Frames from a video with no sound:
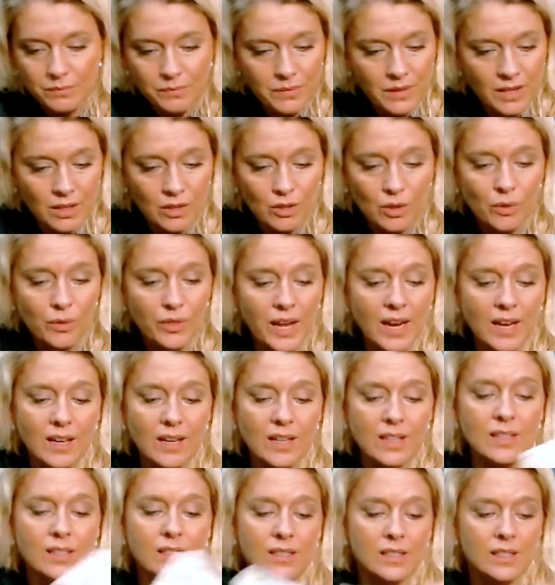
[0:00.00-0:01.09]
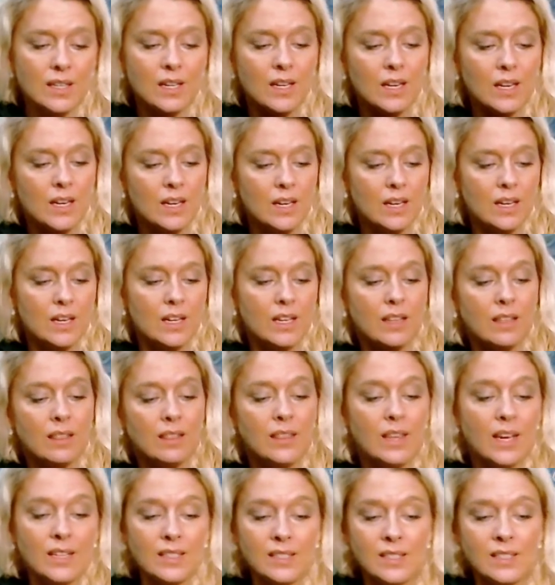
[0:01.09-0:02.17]
You know,
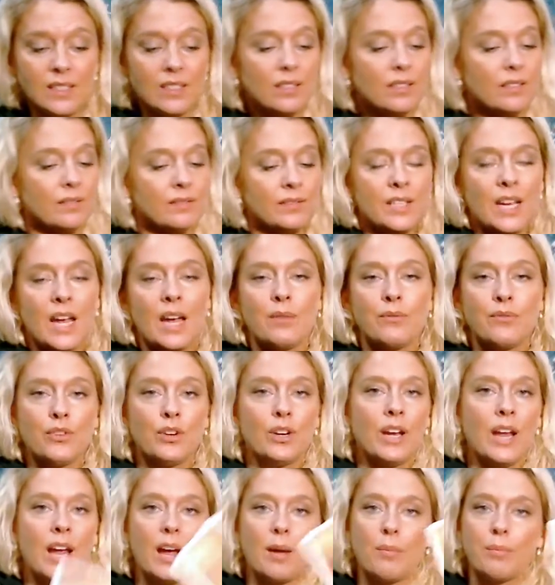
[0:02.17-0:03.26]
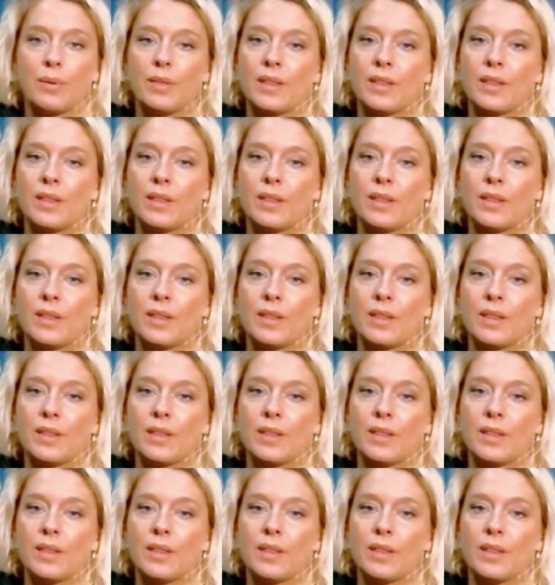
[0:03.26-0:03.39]
that's time for a nap.